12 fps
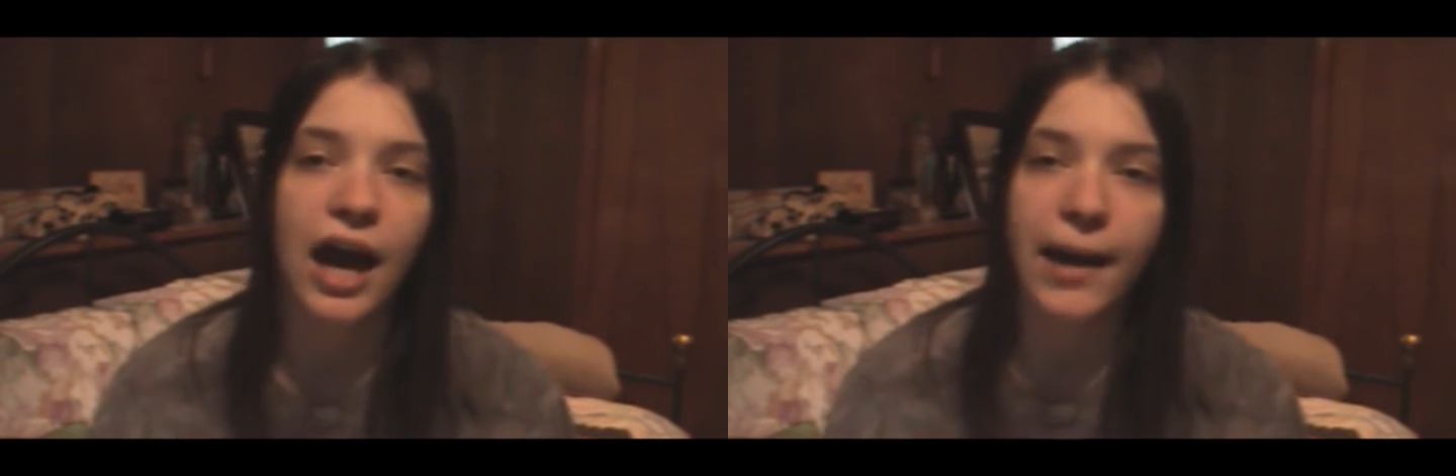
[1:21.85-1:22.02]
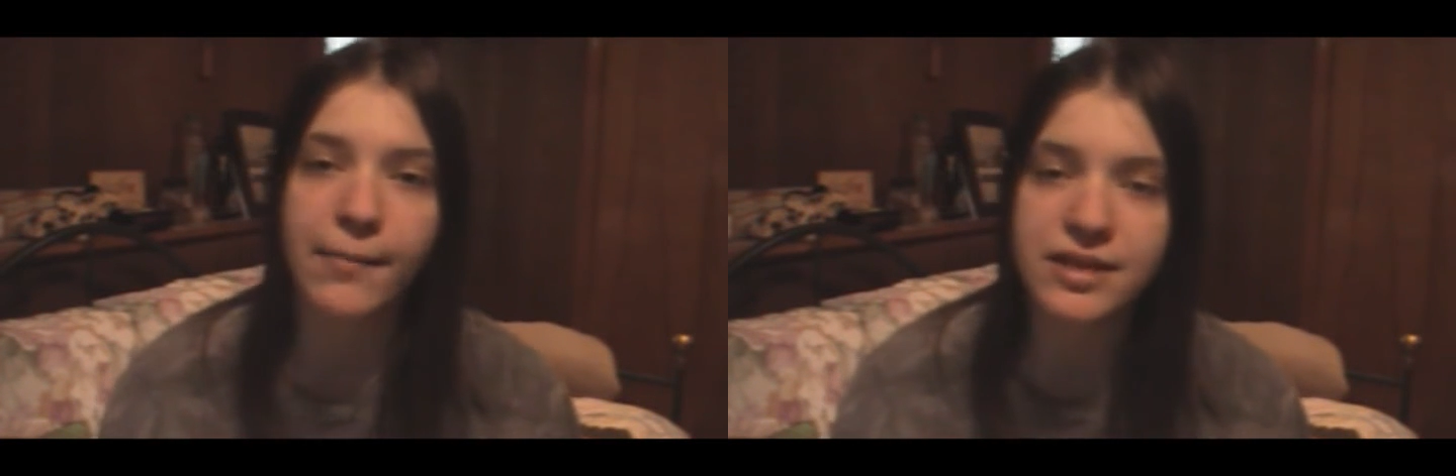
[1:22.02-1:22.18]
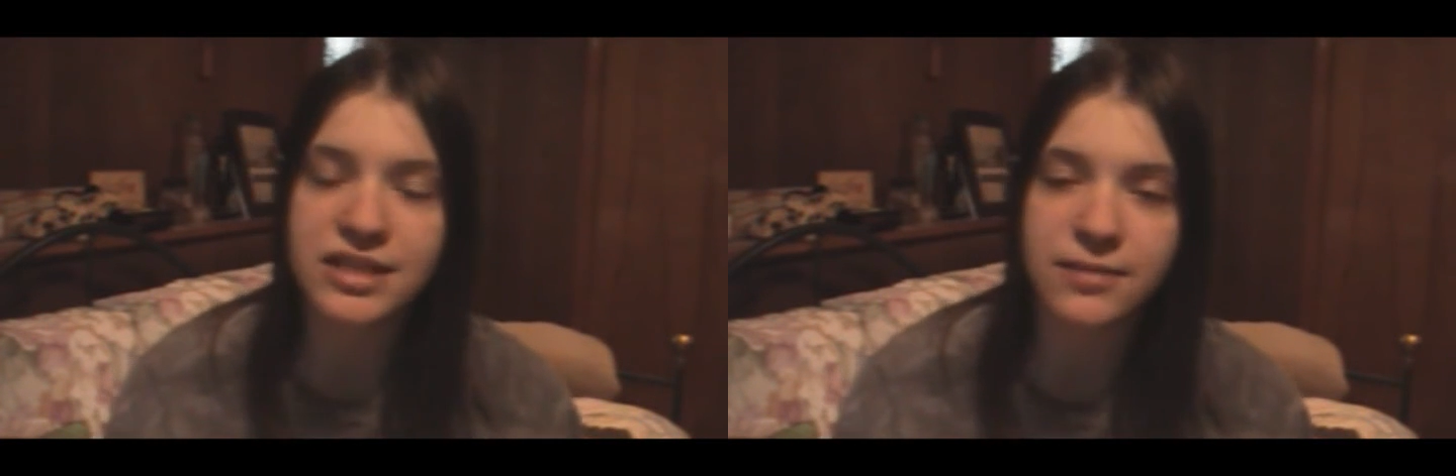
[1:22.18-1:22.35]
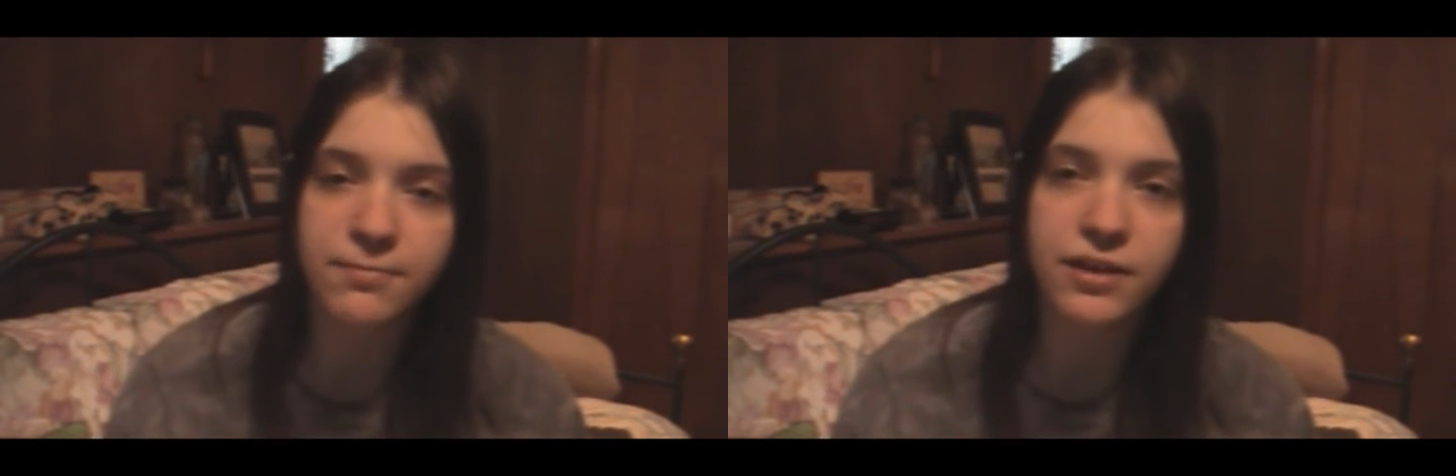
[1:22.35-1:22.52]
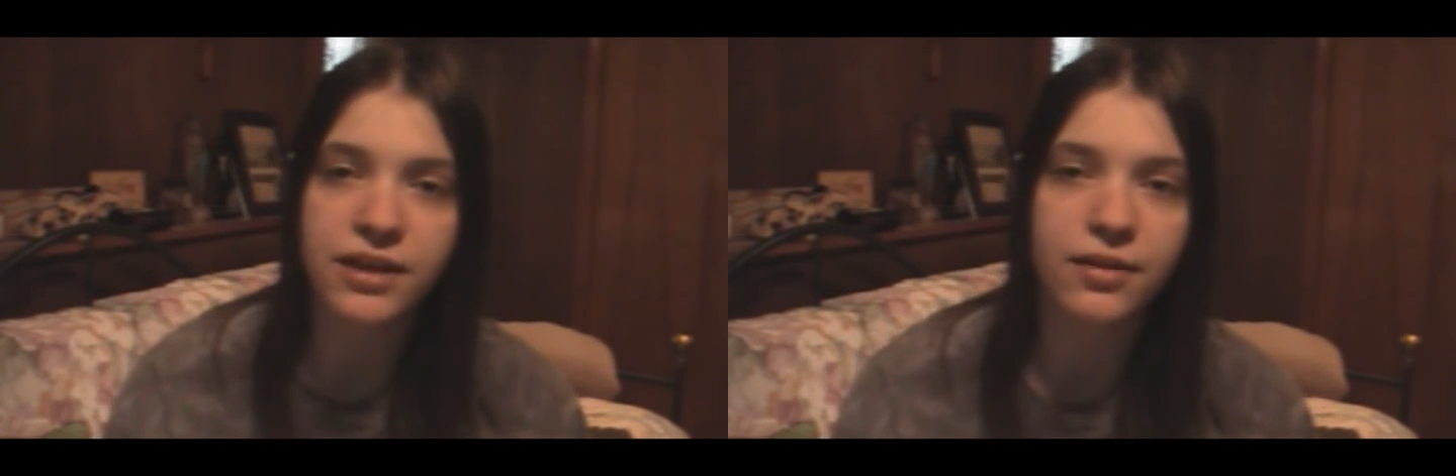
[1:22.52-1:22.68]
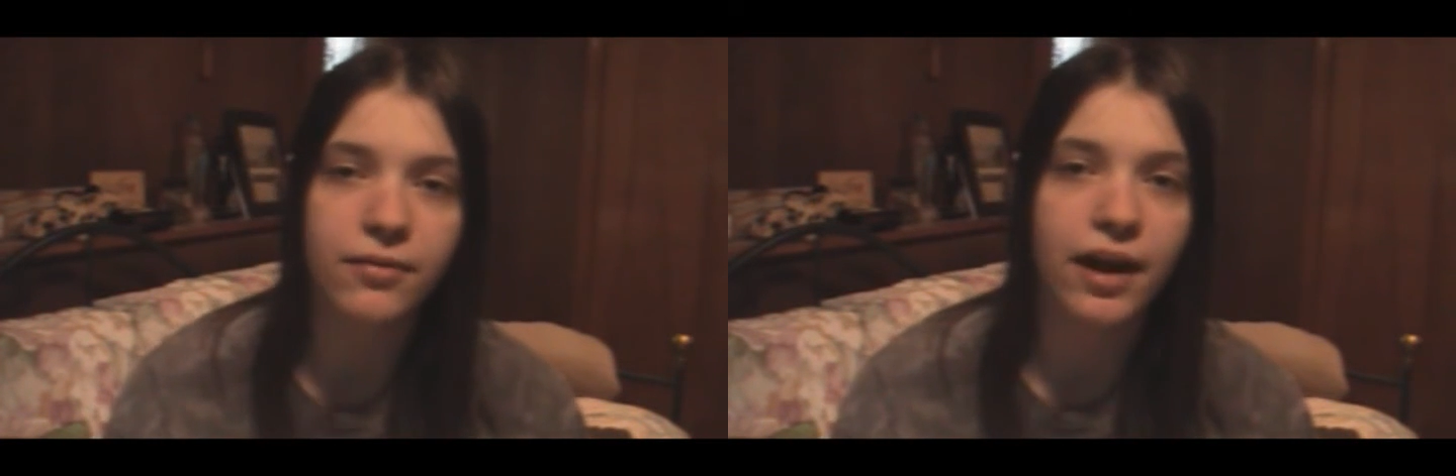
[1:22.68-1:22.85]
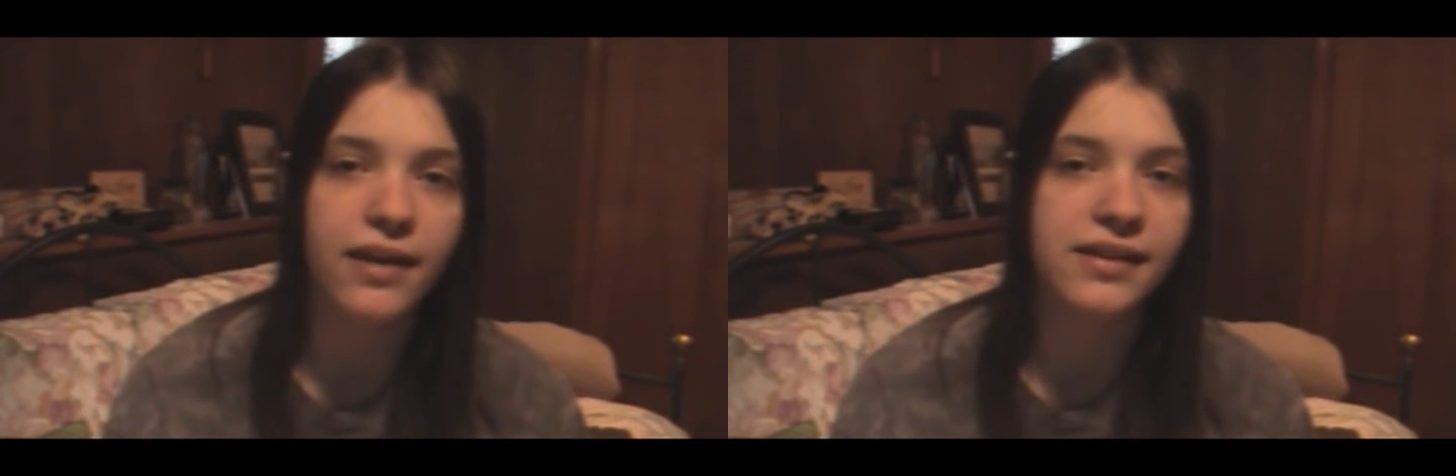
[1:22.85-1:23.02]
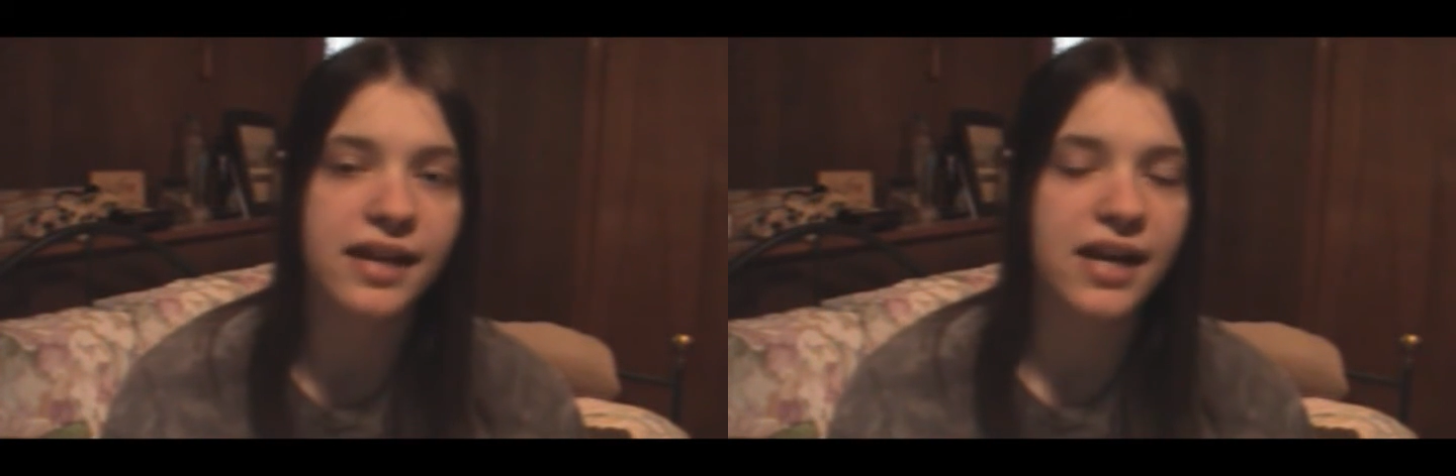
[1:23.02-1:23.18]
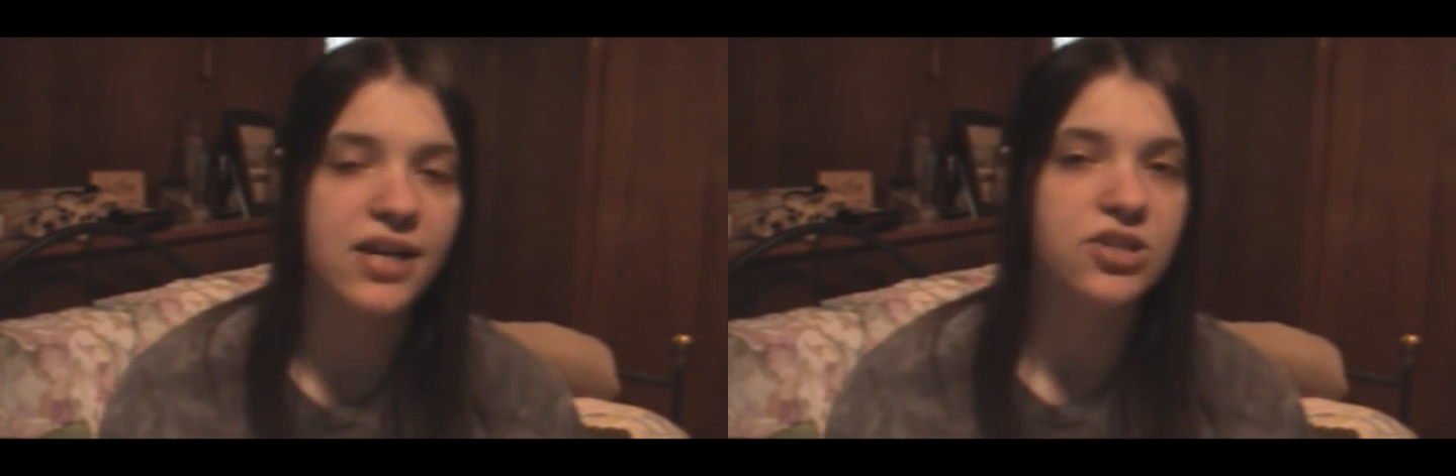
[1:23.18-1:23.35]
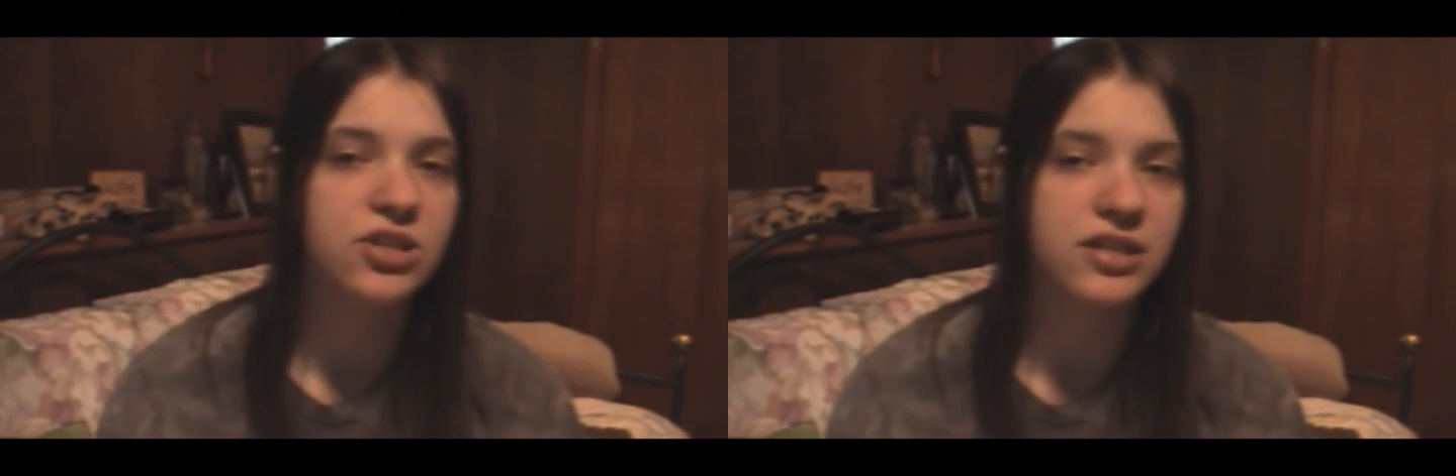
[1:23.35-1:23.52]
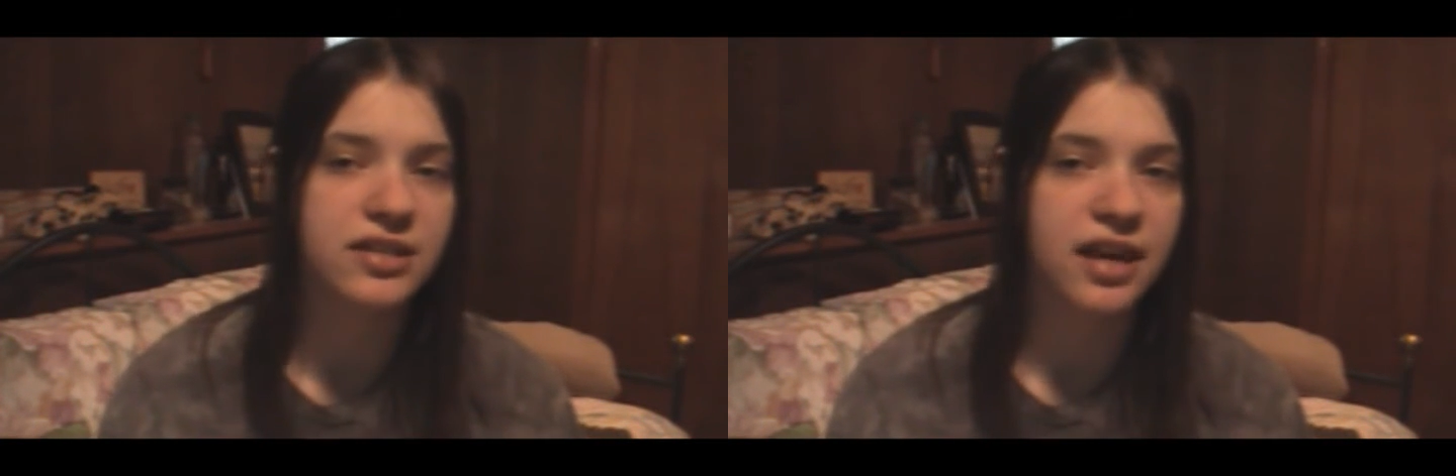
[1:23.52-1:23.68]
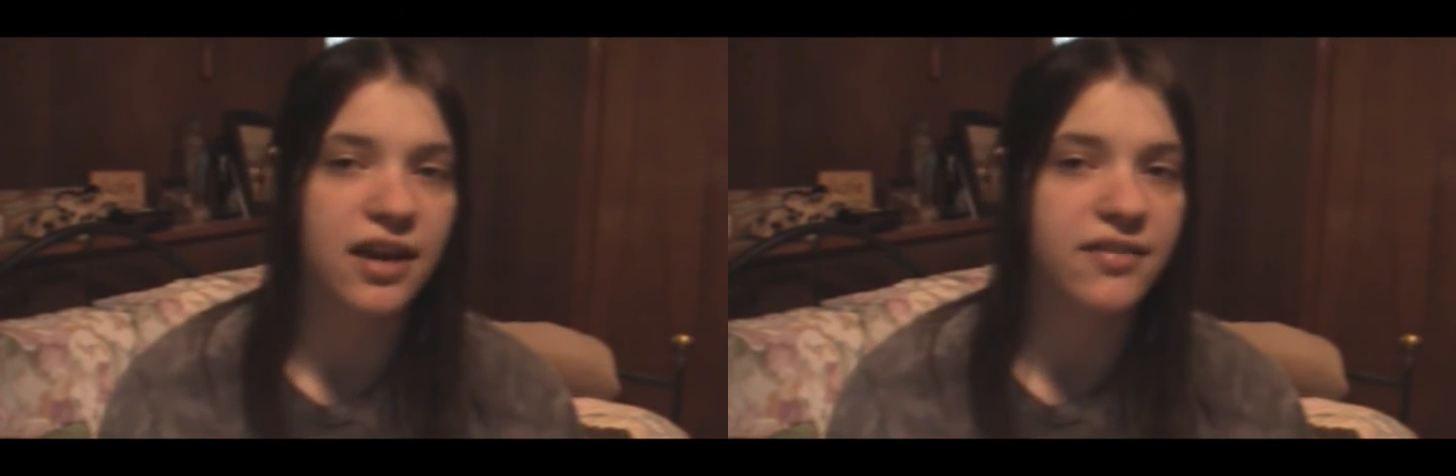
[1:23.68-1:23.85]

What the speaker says: I must have been around the ages